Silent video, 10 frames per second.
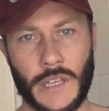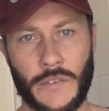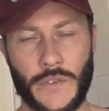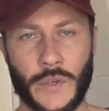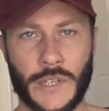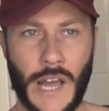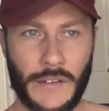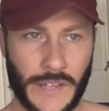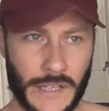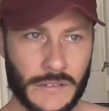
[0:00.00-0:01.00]
If you can
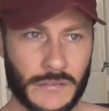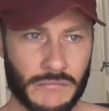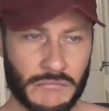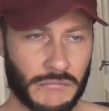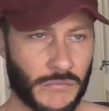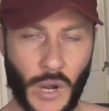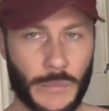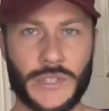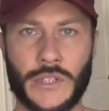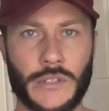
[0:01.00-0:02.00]
have that, right,
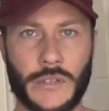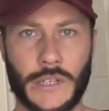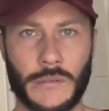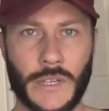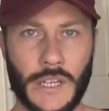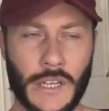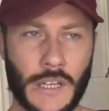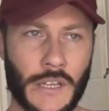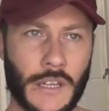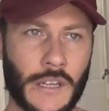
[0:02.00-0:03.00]
I'm just gonna do it.
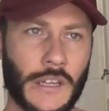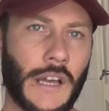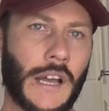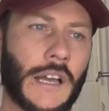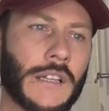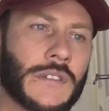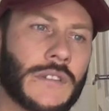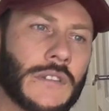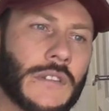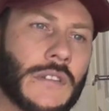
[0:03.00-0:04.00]
And
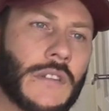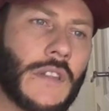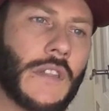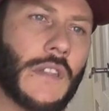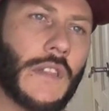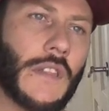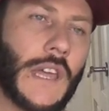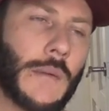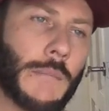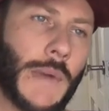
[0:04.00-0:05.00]

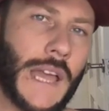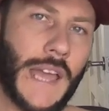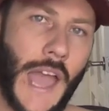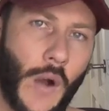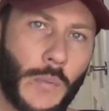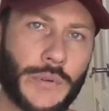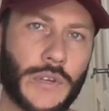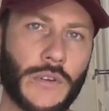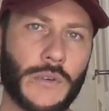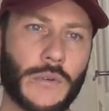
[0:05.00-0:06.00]
it may help
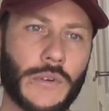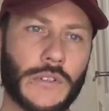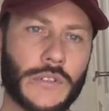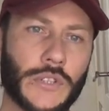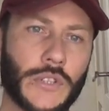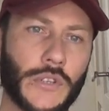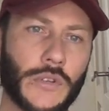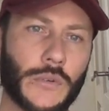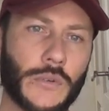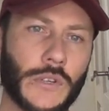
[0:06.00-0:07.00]
you
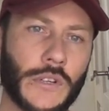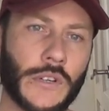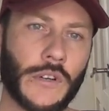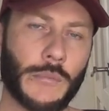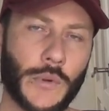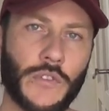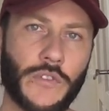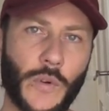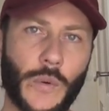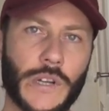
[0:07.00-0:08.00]
to move
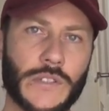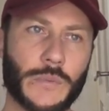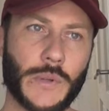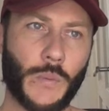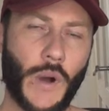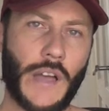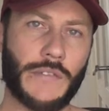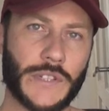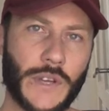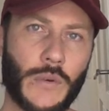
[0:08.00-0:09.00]
forwards with
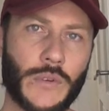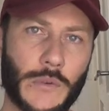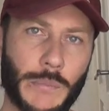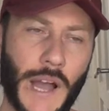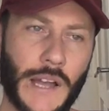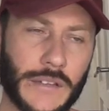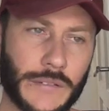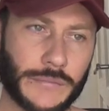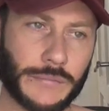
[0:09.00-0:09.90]
whatever is holding you back.